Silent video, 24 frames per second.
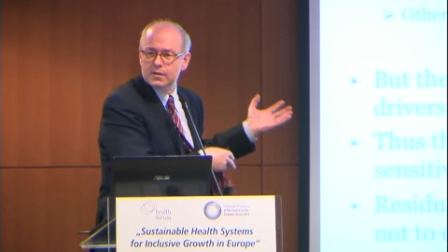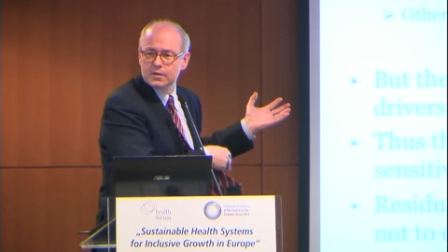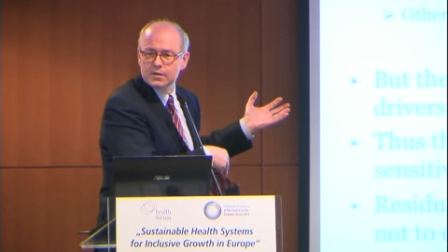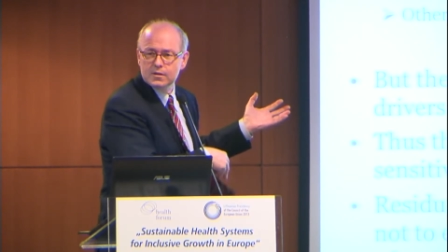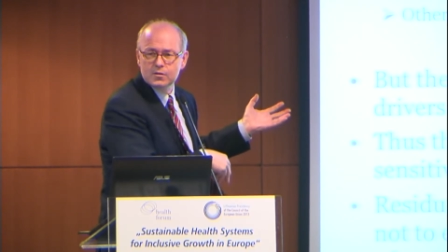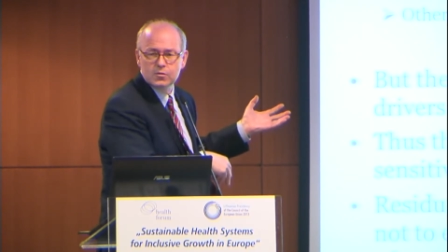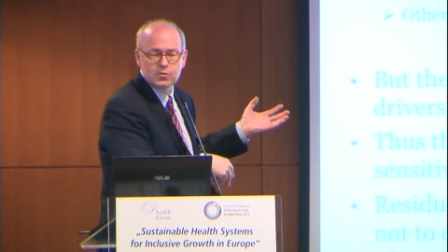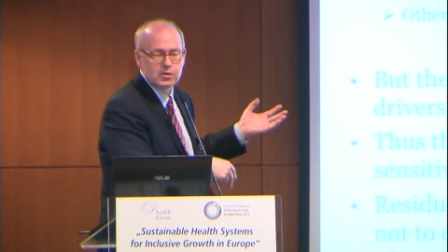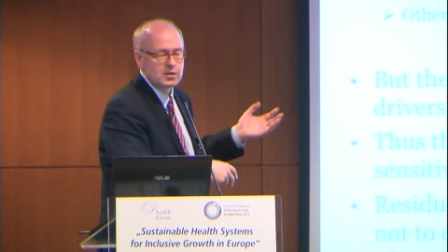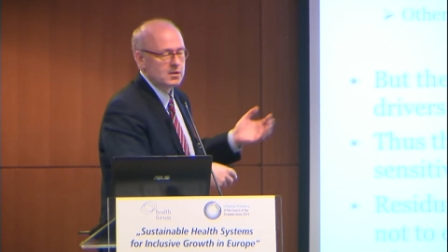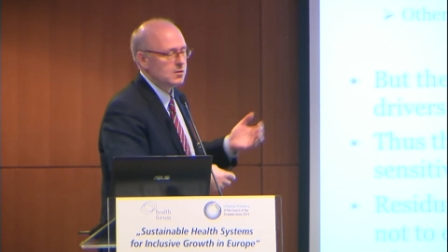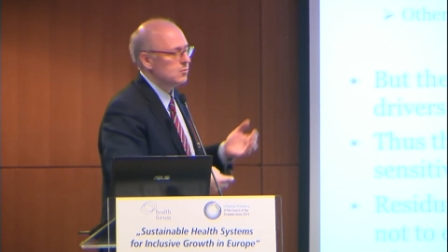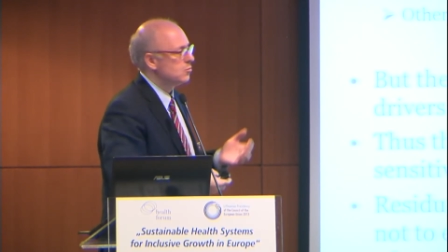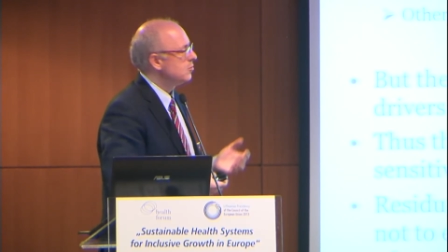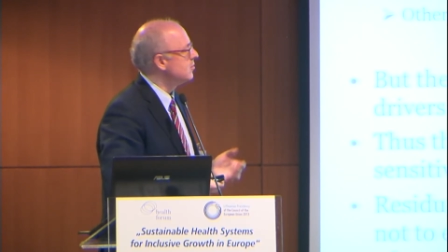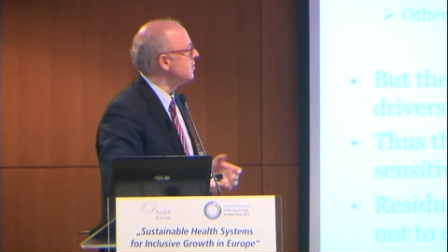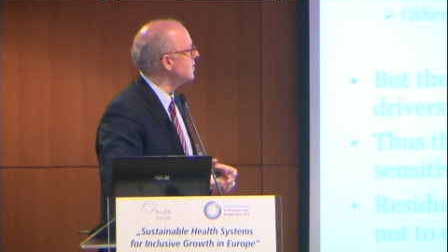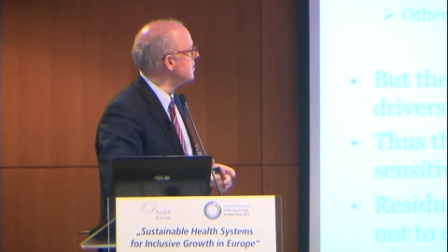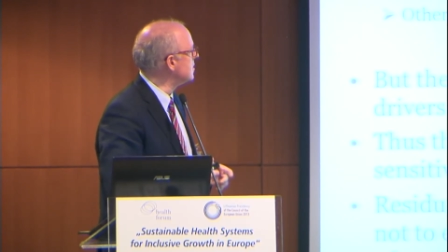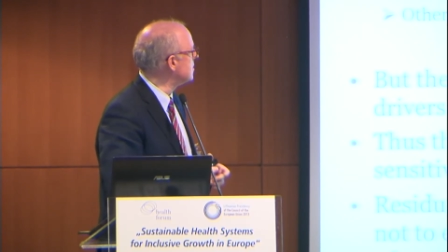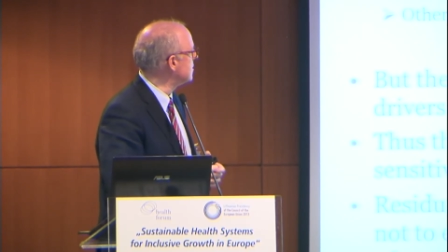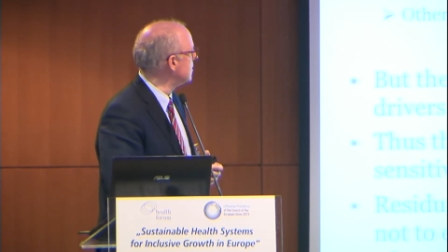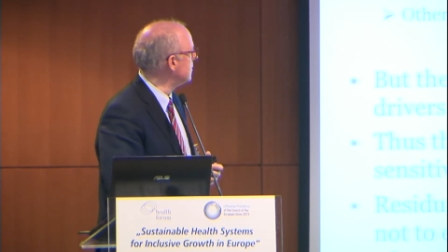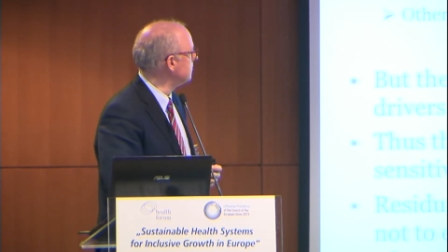into
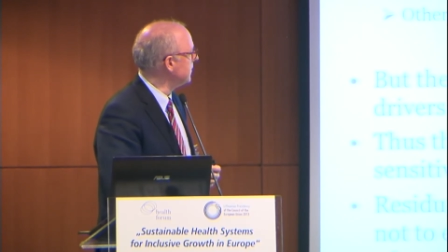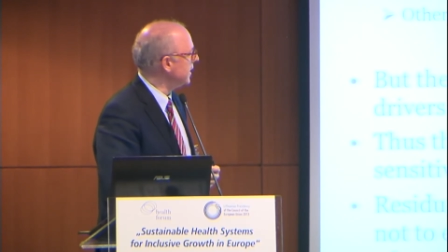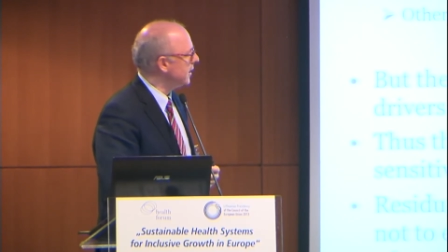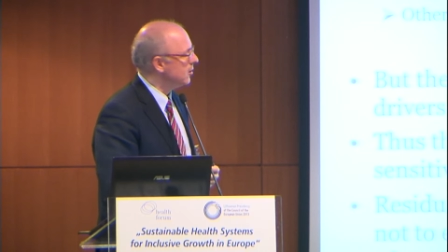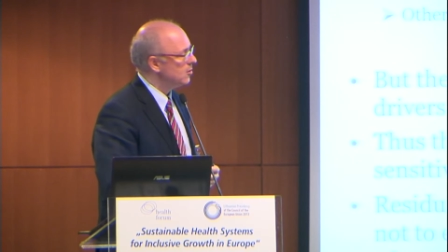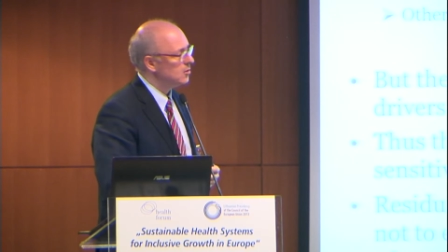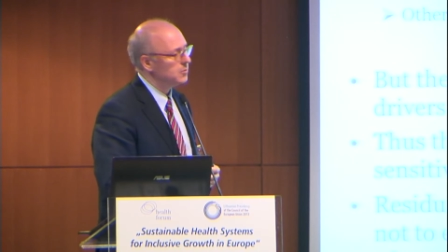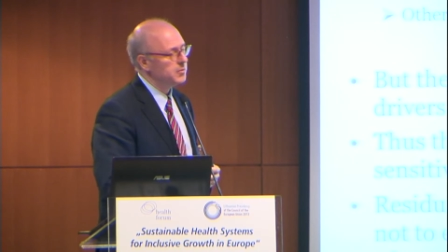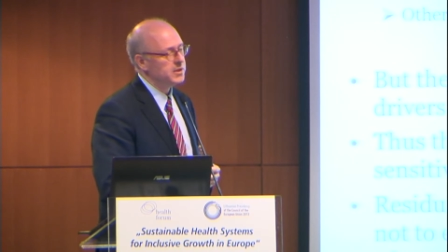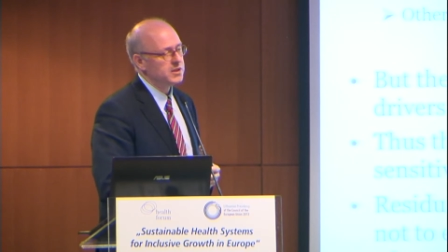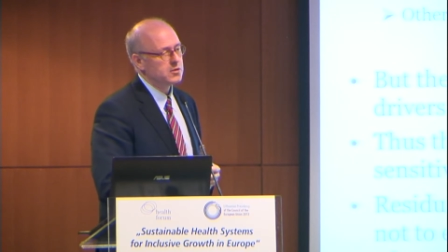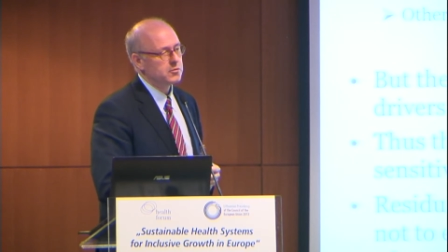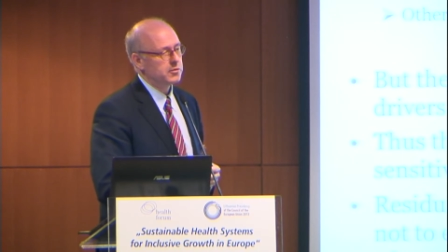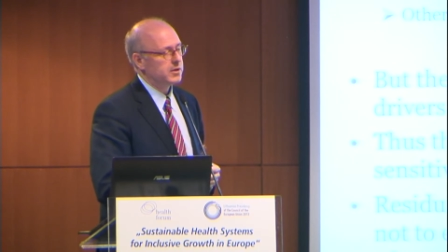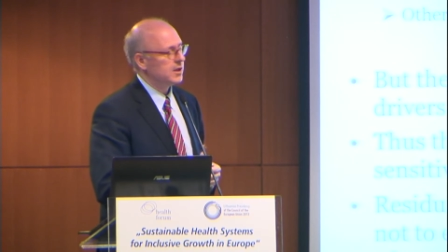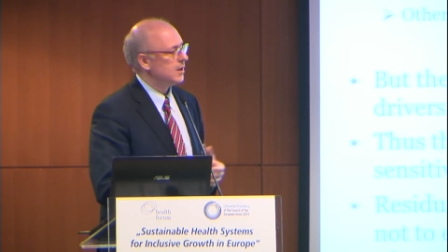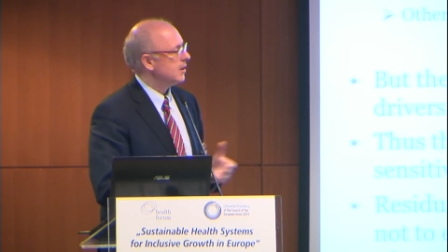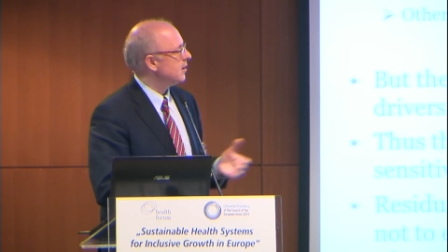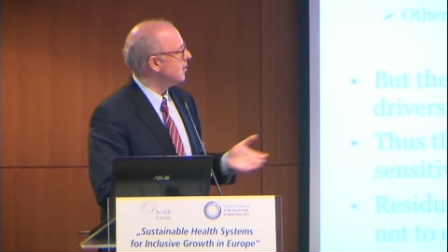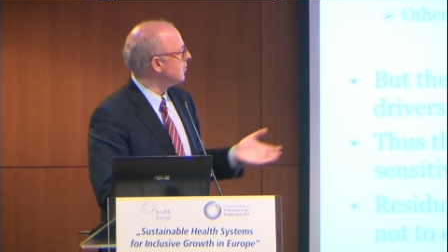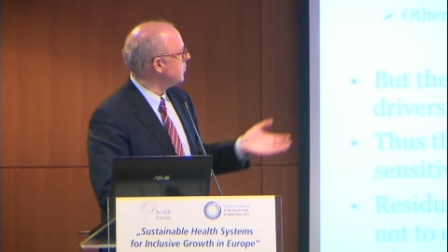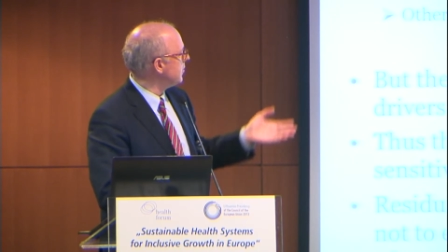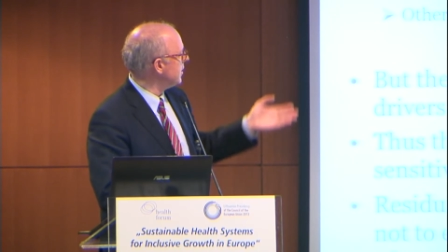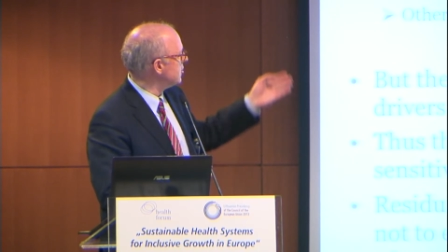these econometric
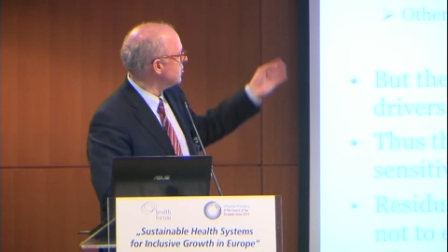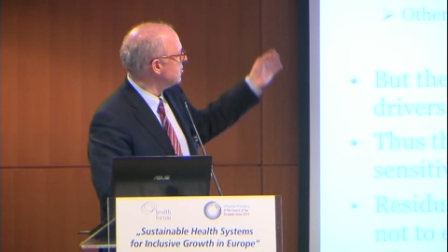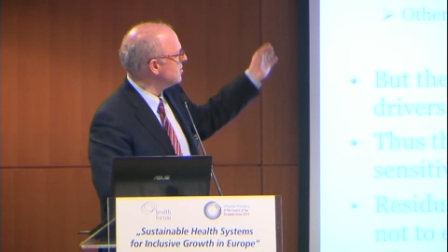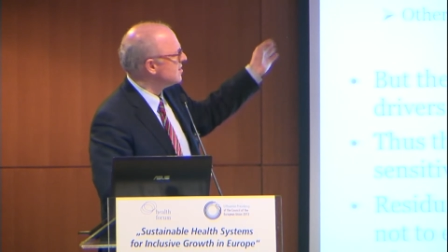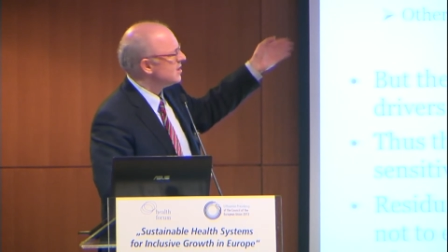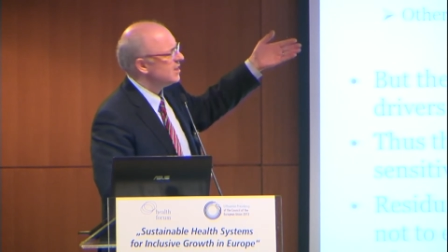equations.